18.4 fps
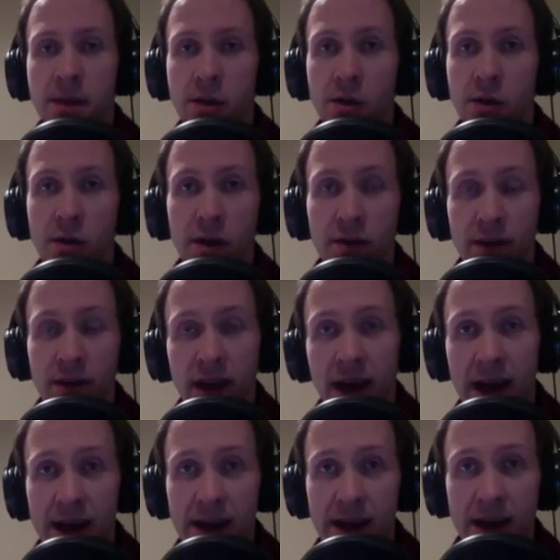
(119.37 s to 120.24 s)
don't have an
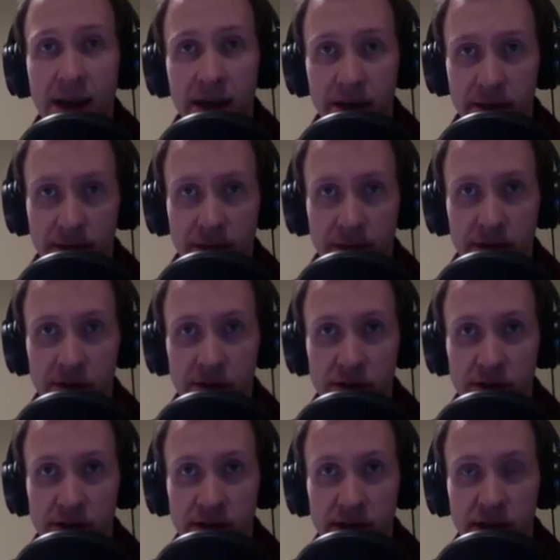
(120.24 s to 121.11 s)
iodine
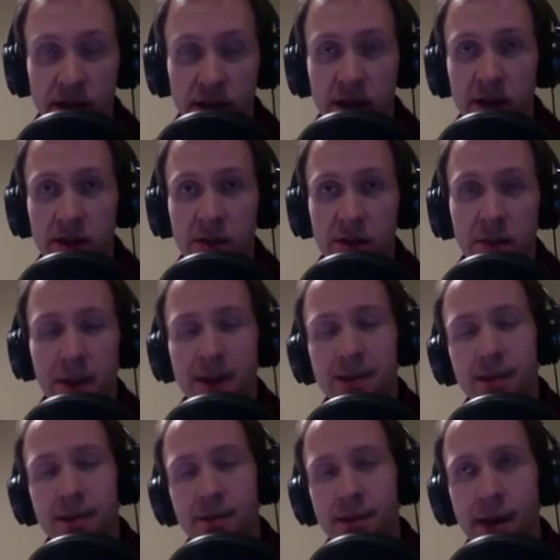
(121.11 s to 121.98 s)
deficiency. To make
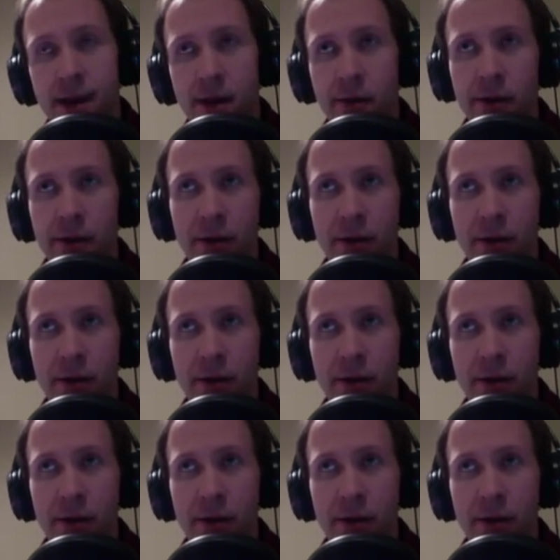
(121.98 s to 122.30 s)
the thyroid